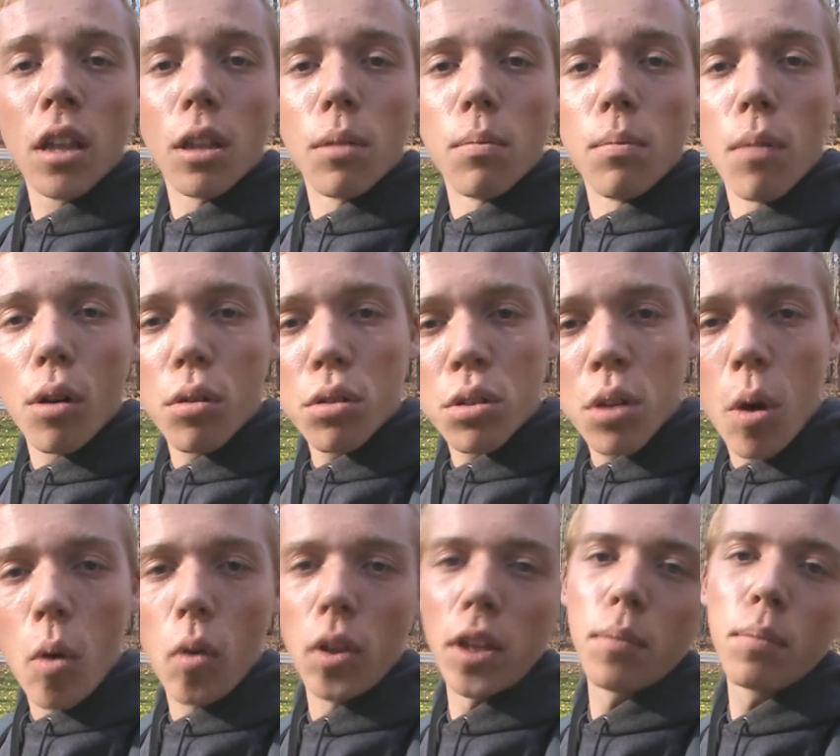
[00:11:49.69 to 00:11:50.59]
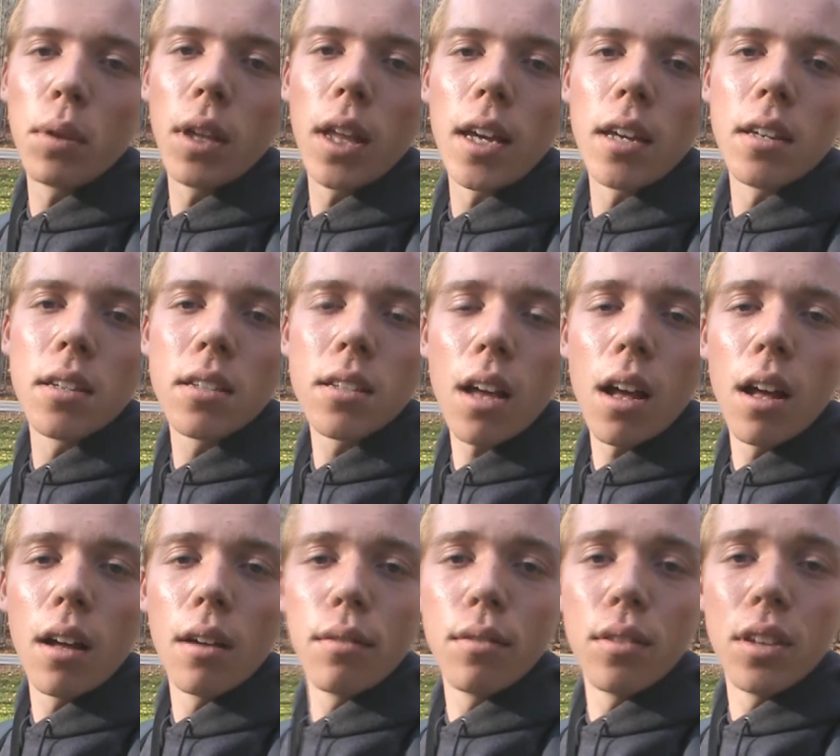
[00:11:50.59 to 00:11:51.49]
the most holy place
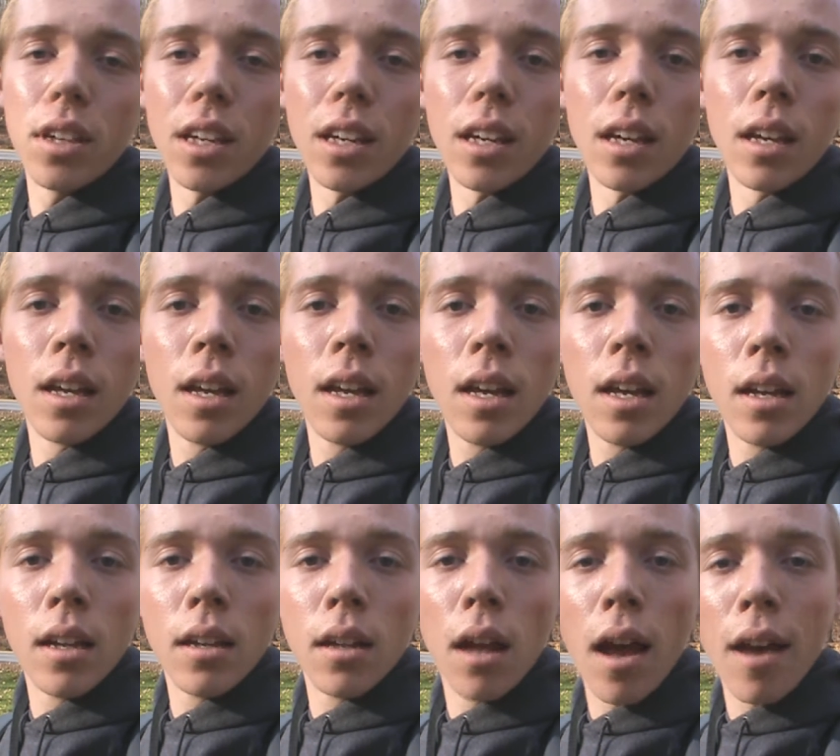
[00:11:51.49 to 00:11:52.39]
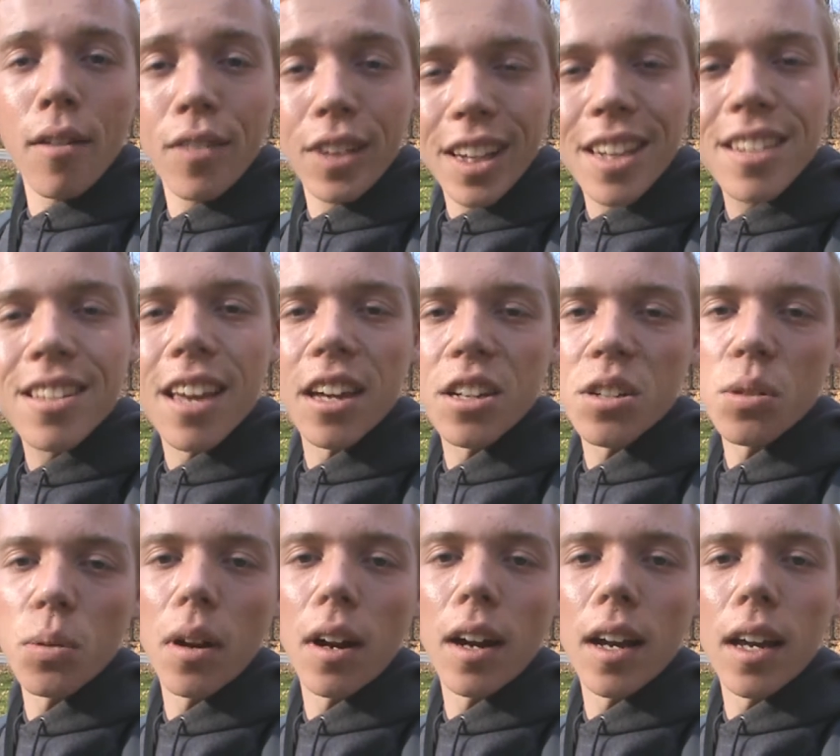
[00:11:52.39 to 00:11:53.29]
of the Heavenly
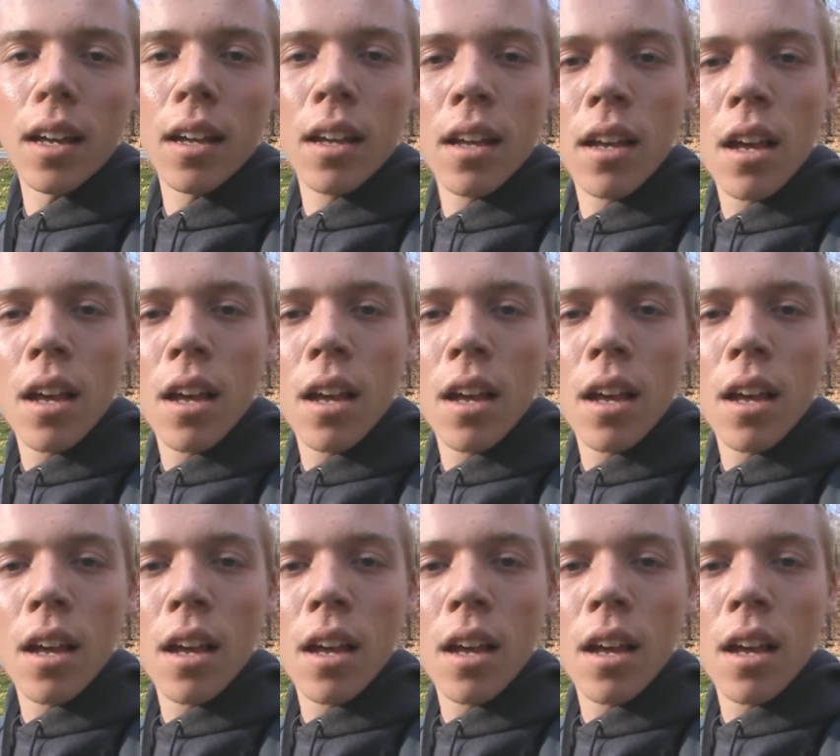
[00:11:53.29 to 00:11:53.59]
Sanctuary.